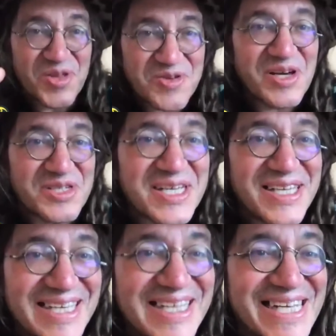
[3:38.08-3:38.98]
that tries to
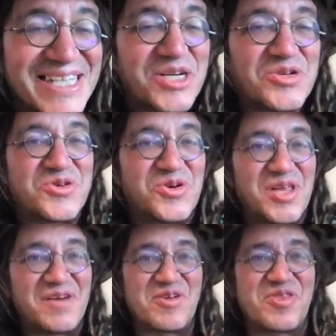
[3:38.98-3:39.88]
eat and
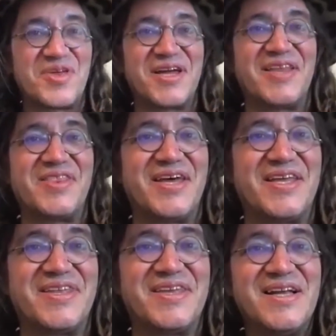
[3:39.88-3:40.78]
control everything and
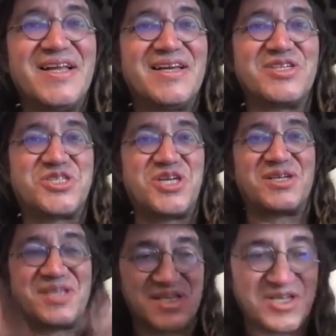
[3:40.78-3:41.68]
then is
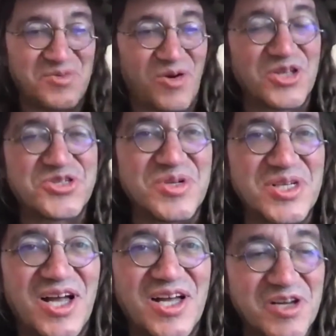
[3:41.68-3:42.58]
sucked into the Wall Street
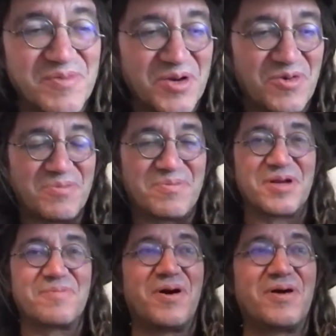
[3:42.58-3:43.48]
logic being one
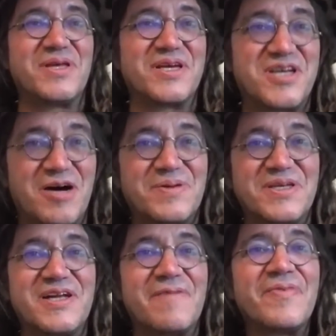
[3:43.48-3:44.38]
big public
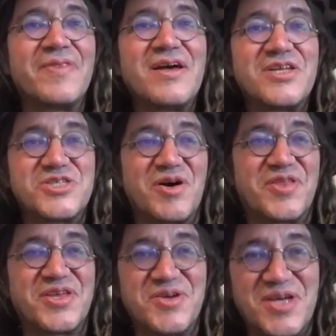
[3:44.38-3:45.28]
company. So I
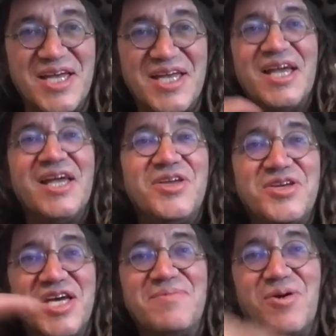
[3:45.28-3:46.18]
think you get
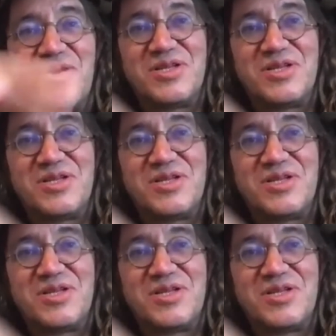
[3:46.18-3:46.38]
more